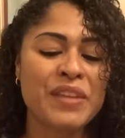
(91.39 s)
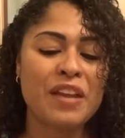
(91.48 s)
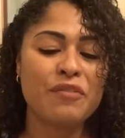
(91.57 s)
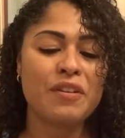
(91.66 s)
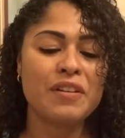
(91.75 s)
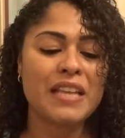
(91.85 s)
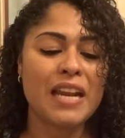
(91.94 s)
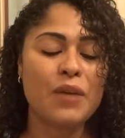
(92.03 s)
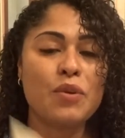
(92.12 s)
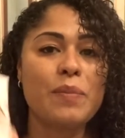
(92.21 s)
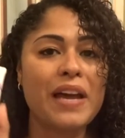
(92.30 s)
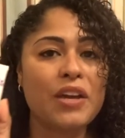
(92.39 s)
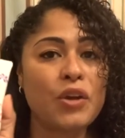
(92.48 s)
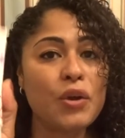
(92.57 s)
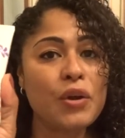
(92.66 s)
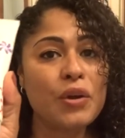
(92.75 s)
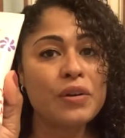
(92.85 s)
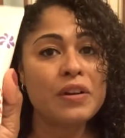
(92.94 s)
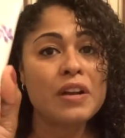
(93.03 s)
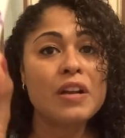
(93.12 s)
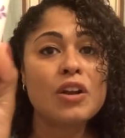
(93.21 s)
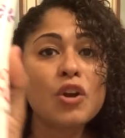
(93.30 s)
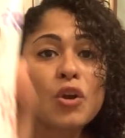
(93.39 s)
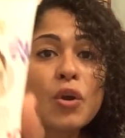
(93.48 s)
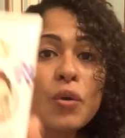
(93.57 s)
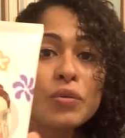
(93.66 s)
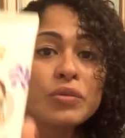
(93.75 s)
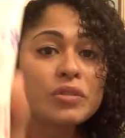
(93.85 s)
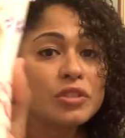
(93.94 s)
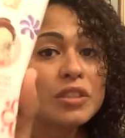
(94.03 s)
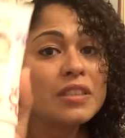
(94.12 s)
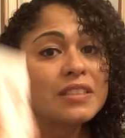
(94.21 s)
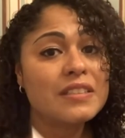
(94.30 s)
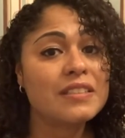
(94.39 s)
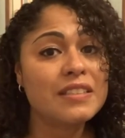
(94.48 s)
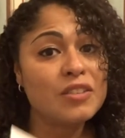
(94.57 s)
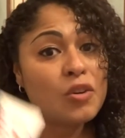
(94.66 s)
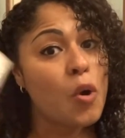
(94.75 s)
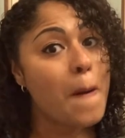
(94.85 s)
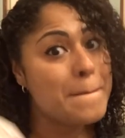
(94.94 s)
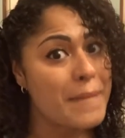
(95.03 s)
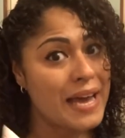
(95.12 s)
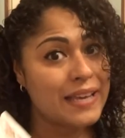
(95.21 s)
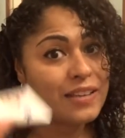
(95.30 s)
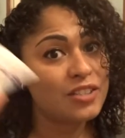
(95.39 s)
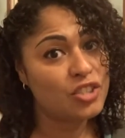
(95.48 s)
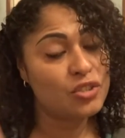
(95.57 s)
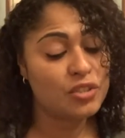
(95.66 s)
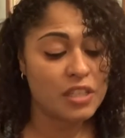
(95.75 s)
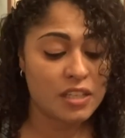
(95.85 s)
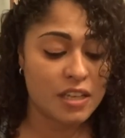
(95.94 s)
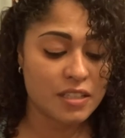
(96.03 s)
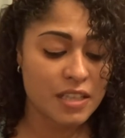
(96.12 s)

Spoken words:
I figured that I would buy her own so she doesn't steal mine, because she usually does.